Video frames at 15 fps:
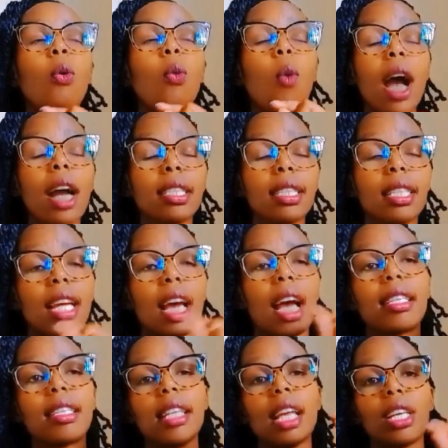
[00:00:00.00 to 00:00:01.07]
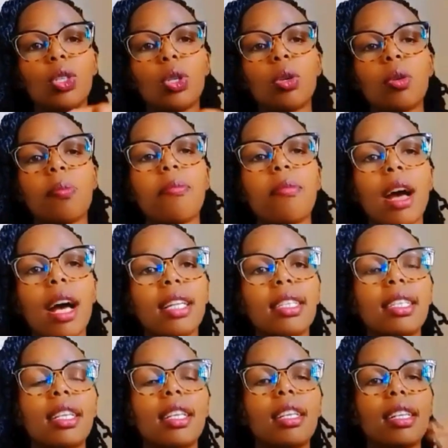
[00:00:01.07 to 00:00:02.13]
worked at Saiton,
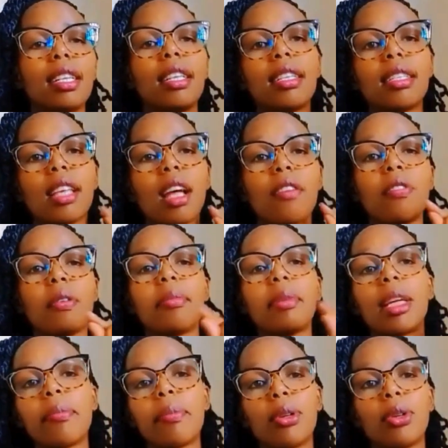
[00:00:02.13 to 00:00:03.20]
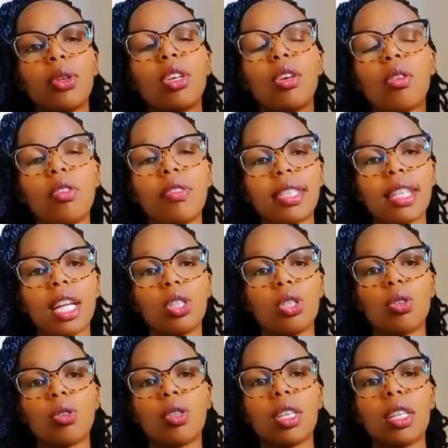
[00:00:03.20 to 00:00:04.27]
but he is a former employee of
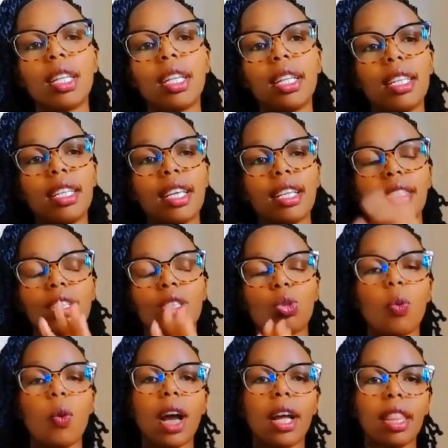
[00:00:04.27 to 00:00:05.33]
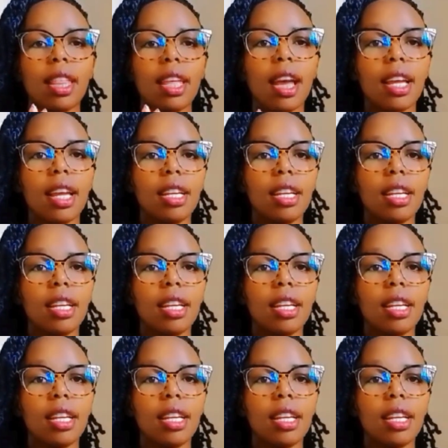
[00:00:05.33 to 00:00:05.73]
Saiton. He doesn't work there